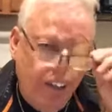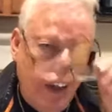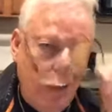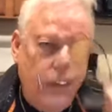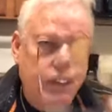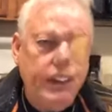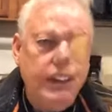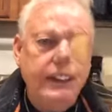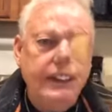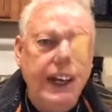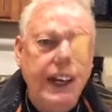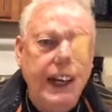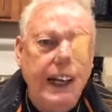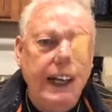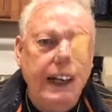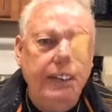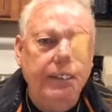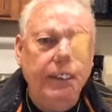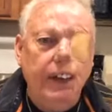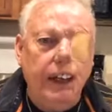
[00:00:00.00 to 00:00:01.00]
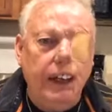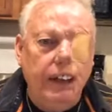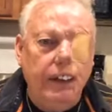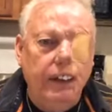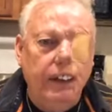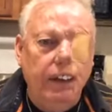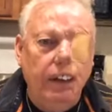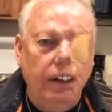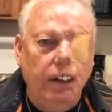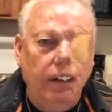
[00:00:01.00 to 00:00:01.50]
was a time in
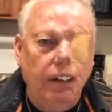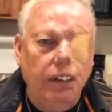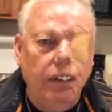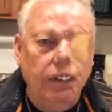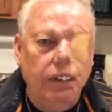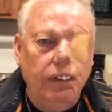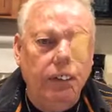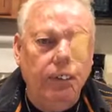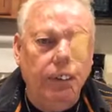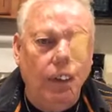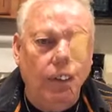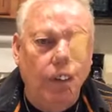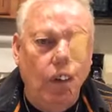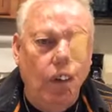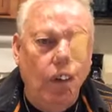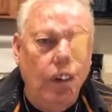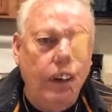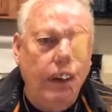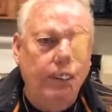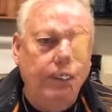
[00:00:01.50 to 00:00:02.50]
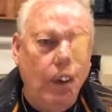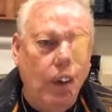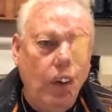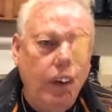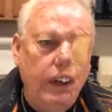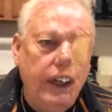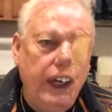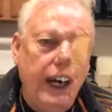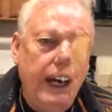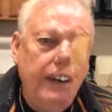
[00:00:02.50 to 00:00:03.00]
the earth before the
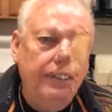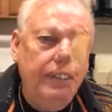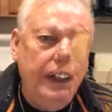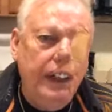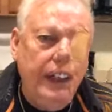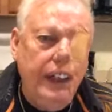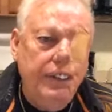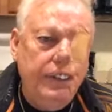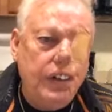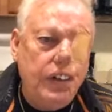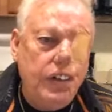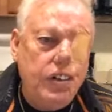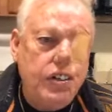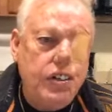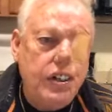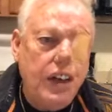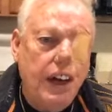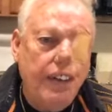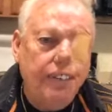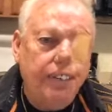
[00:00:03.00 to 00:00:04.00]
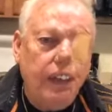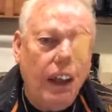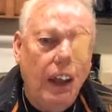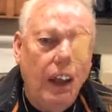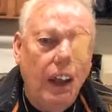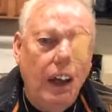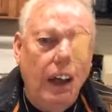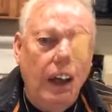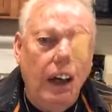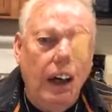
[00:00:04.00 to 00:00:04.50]
born-again believers,
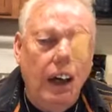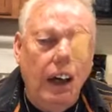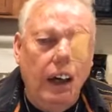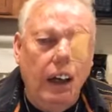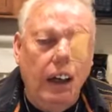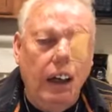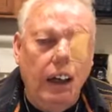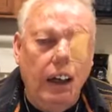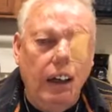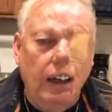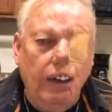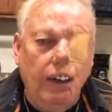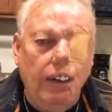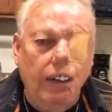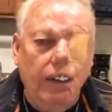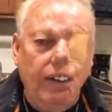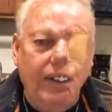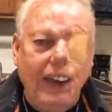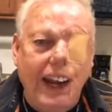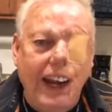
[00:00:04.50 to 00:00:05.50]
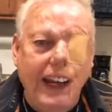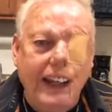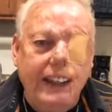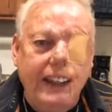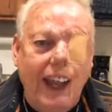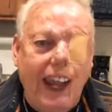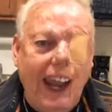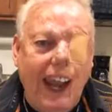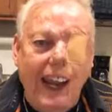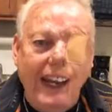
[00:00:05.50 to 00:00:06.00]
faith
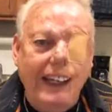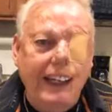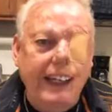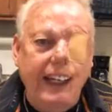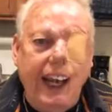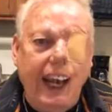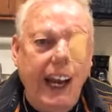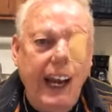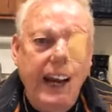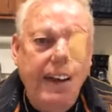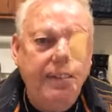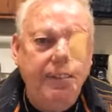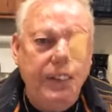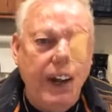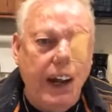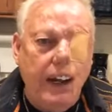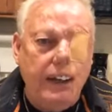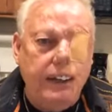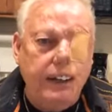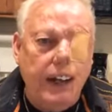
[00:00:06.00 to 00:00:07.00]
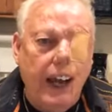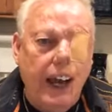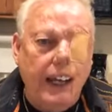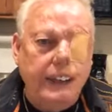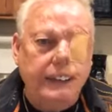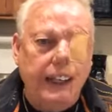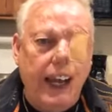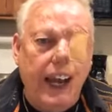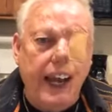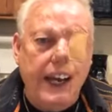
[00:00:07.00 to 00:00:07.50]
hadn't came yet
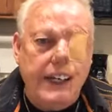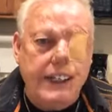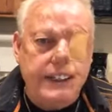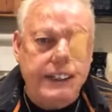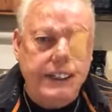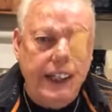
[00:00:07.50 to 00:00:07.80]
as it has